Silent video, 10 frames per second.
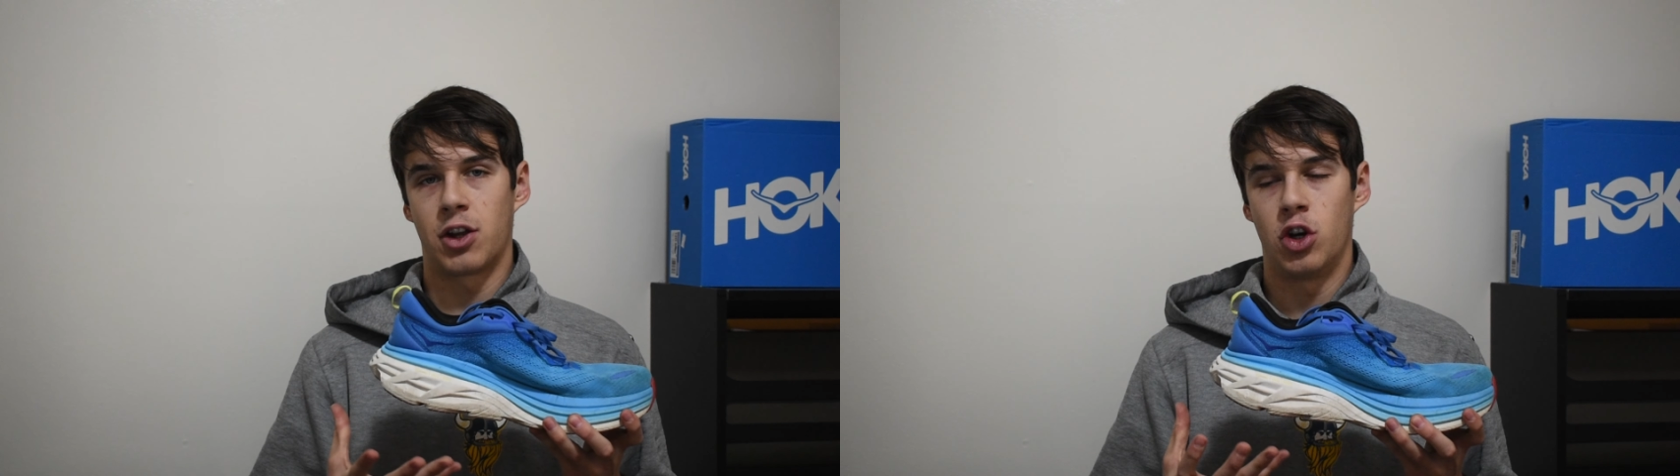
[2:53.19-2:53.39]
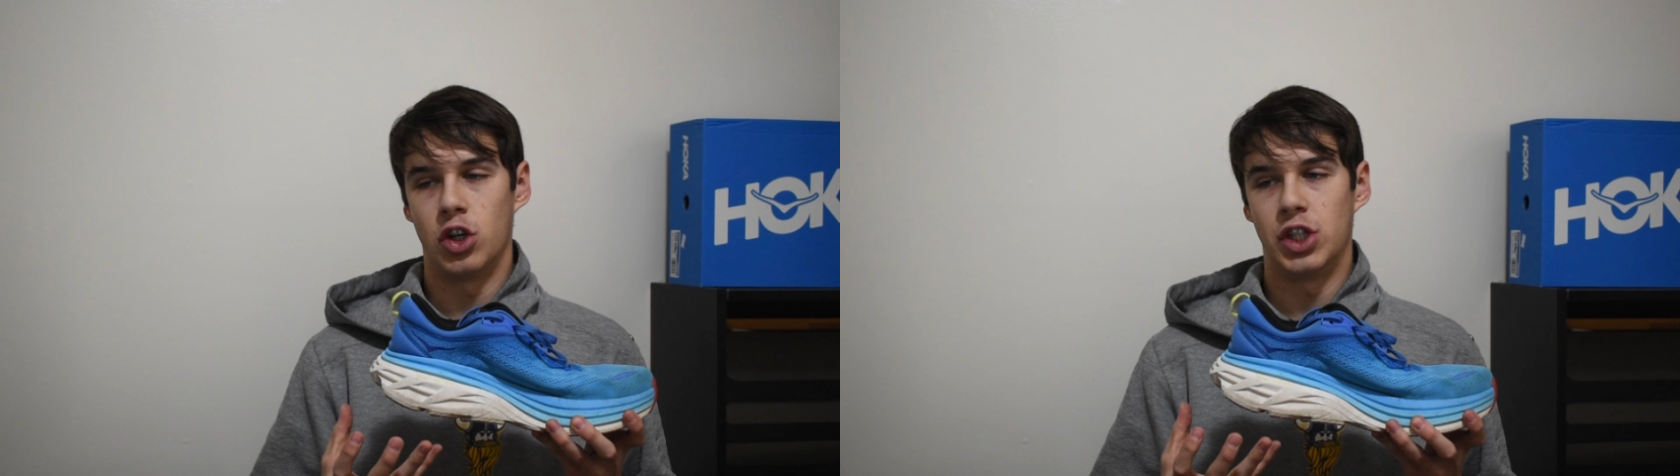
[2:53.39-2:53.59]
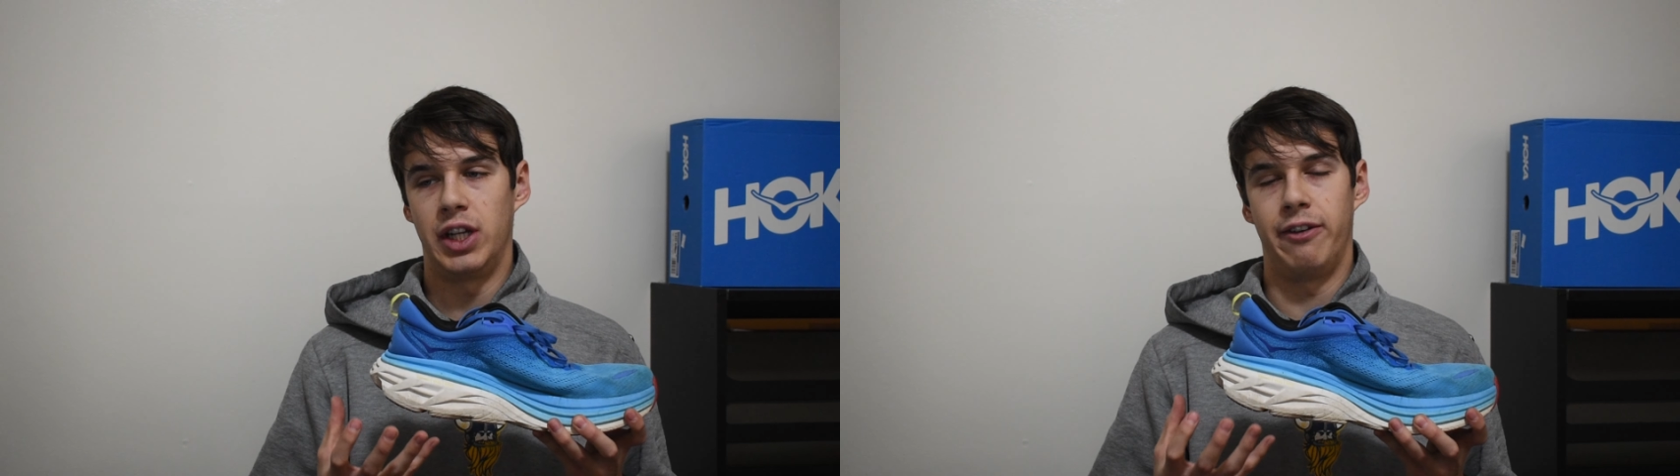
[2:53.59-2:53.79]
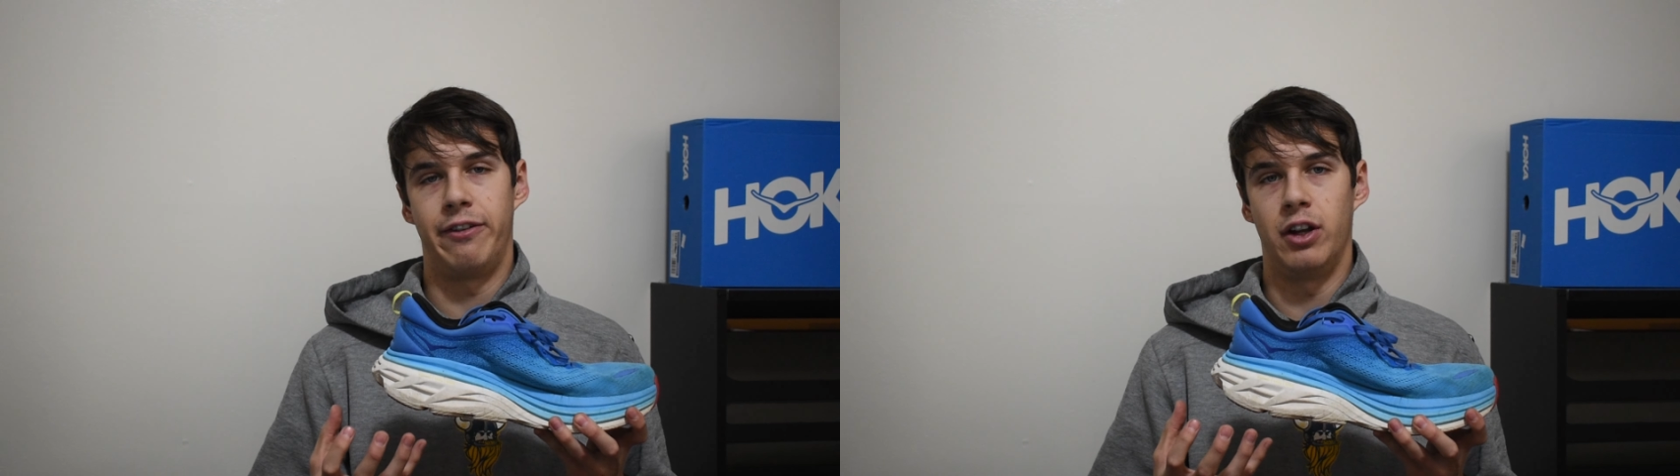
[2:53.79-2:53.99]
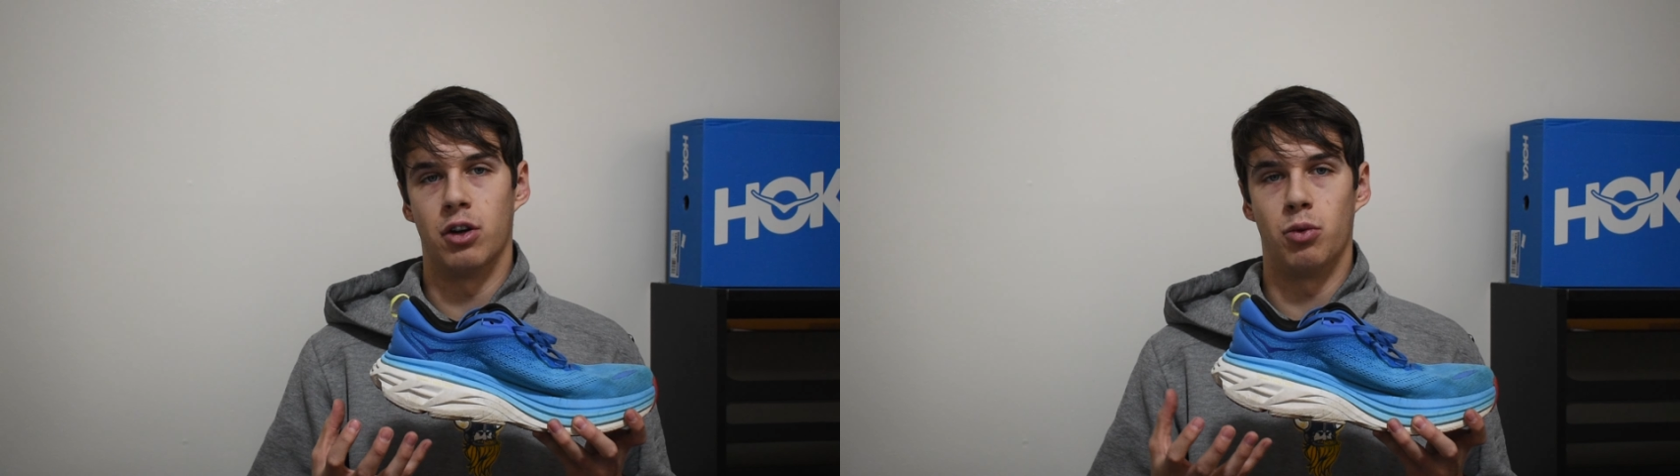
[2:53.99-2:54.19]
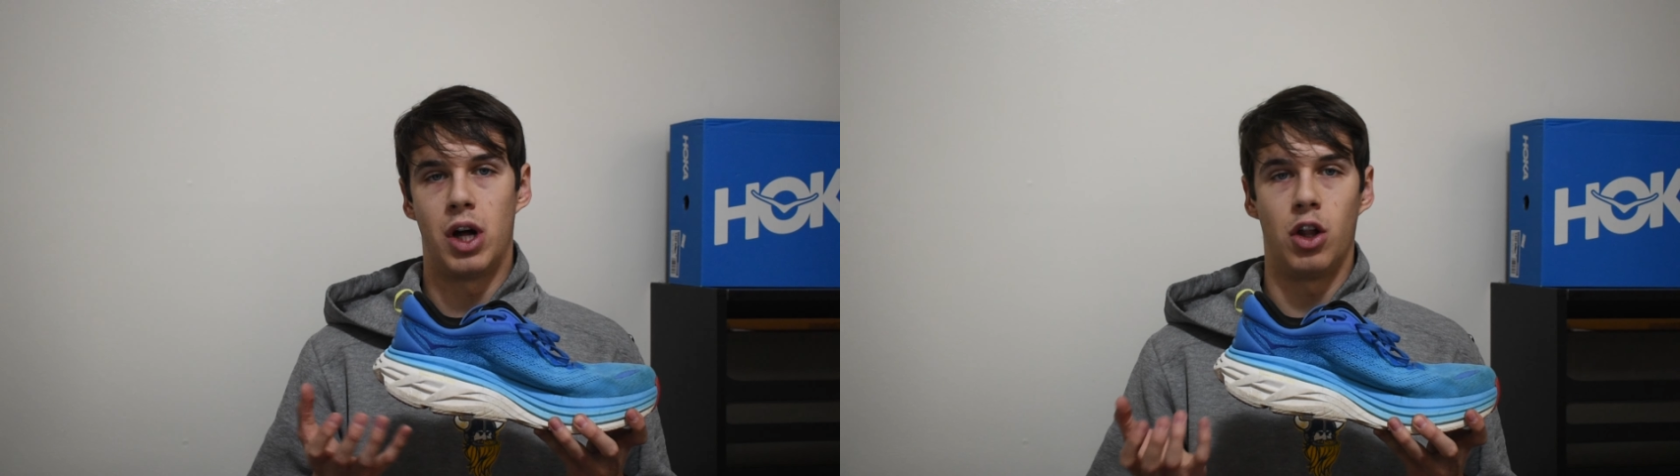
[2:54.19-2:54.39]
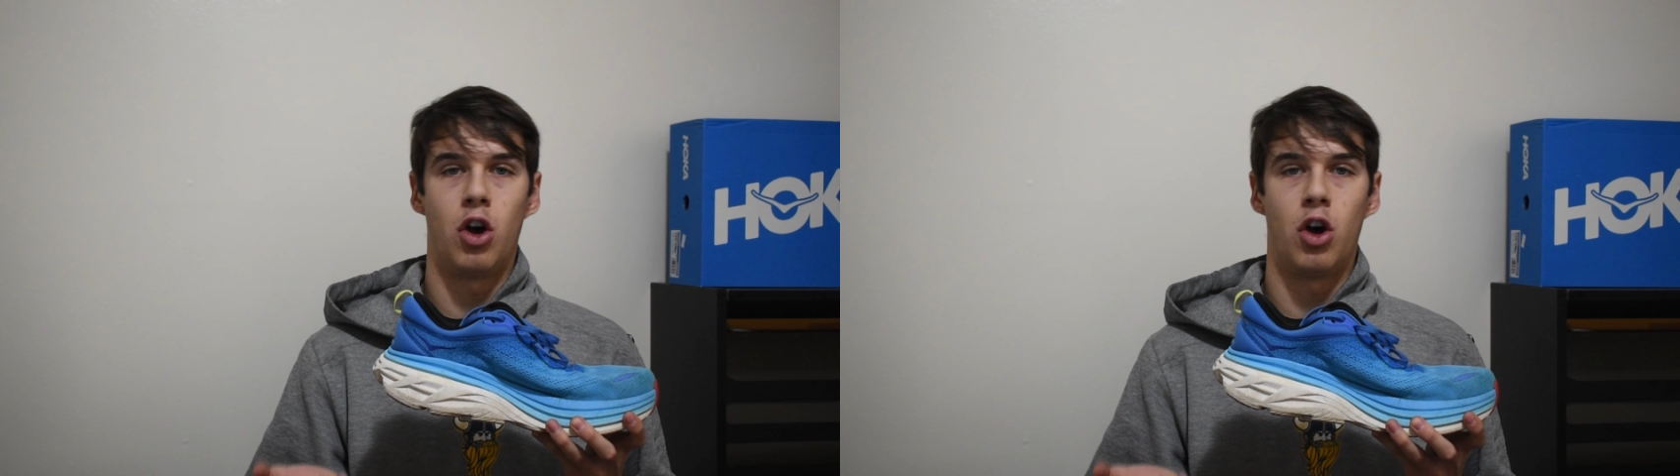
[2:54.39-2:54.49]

cushiony feel while